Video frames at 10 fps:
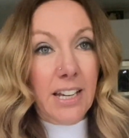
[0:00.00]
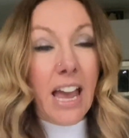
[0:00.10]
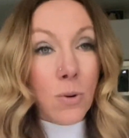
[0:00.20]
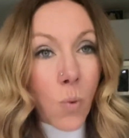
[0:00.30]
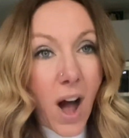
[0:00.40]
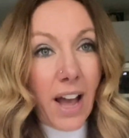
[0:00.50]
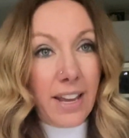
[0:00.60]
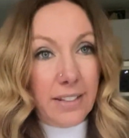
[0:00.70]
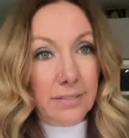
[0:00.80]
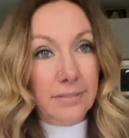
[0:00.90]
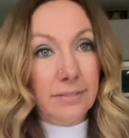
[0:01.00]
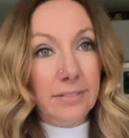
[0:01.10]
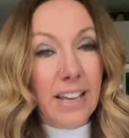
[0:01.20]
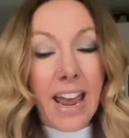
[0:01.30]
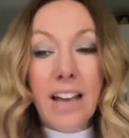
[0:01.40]
And why?
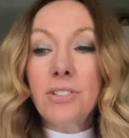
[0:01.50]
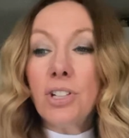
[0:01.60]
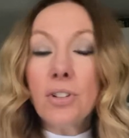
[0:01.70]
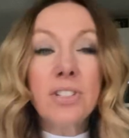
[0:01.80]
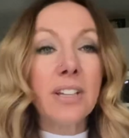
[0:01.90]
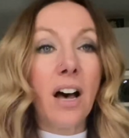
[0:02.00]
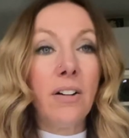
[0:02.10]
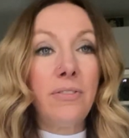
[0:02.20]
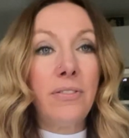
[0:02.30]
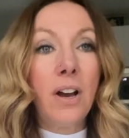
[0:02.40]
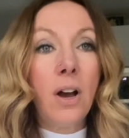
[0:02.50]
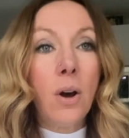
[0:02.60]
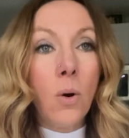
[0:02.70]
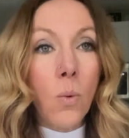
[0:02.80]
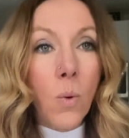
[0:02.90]
Ask yourself
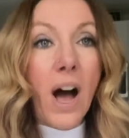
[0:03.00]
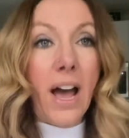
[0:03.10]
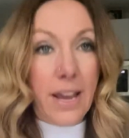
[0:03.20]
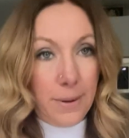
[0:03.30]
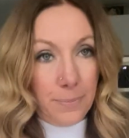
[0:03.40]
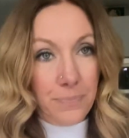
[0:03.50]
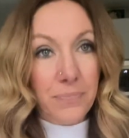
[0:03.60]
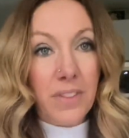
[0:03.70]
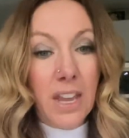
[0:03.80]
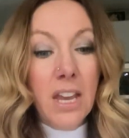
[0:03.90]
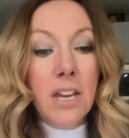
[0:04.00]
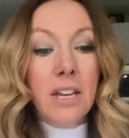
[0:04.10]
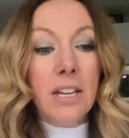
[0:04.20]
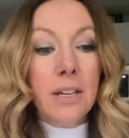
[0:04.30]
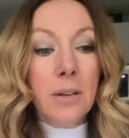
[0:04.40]
why.
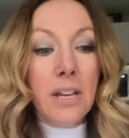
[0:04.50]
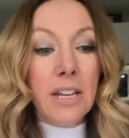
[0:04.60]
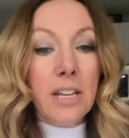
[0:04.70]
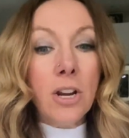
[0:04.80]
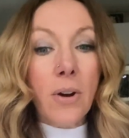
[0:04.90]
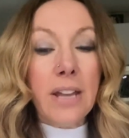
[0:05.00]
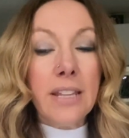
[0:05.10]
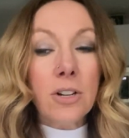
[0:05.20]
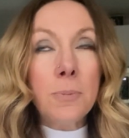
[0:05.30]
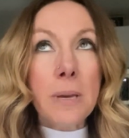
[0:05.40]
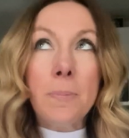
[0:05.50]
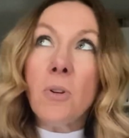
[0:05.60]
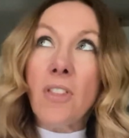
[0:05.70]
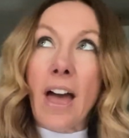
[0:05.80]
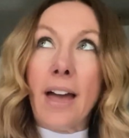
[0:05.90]
It, you know, and there's
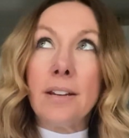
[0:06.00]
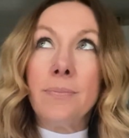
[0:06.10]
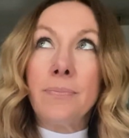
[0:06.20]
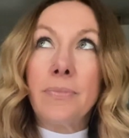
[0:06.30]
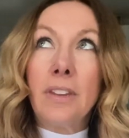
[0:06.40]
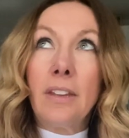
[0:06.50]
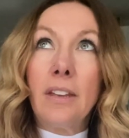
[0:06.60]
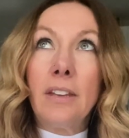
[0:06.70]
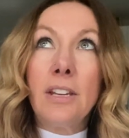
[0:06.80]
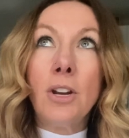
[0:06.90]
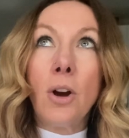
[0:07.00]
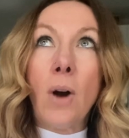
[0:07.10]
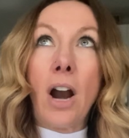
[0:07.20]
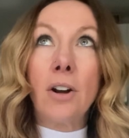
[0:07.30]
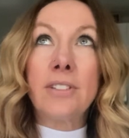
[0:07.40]
people that, you know,
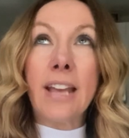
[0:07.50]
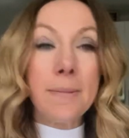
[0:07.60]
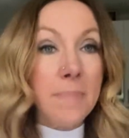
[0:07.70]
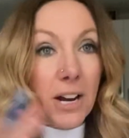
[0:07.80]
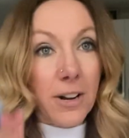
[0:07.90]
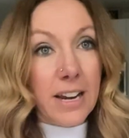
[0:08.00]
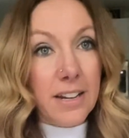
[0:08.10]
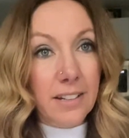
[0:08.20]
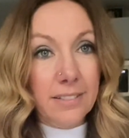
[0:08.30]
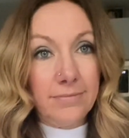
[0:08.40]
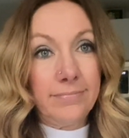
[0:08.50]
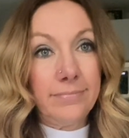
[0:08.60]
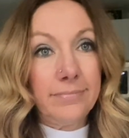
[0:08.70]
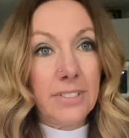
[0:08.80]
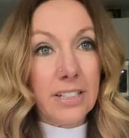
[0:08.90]
are, say, married
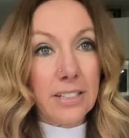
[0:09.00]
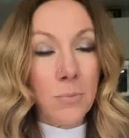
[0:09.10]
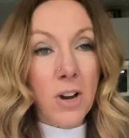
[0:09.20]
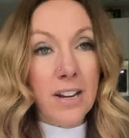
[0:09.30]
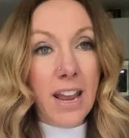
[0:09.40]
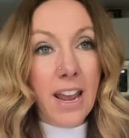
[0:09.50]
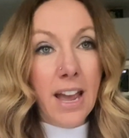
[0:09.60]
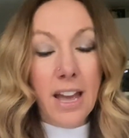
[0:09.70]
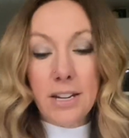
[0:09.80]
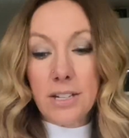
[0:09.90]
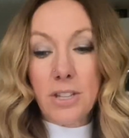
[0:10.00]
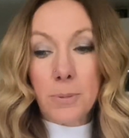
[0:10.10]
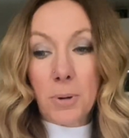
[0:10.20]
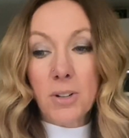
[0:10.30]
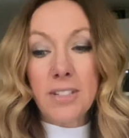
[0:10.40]
to someone and this
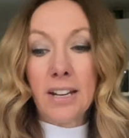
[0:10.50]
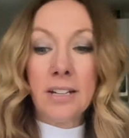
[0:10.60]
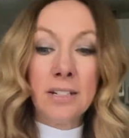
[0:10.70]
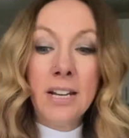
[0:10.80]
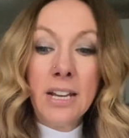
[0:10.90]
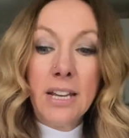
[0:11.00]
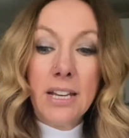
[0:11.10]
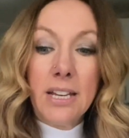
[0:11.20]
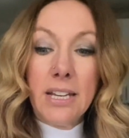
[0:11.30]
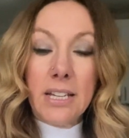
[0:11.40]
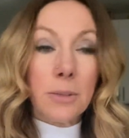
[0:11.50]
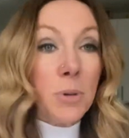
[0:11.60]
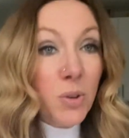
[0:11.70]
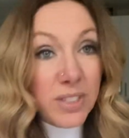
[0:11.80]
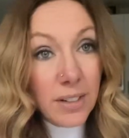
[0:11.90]
person is
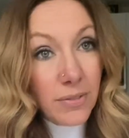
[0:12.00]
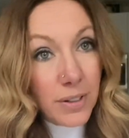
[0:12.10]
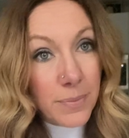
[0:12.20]
abusive,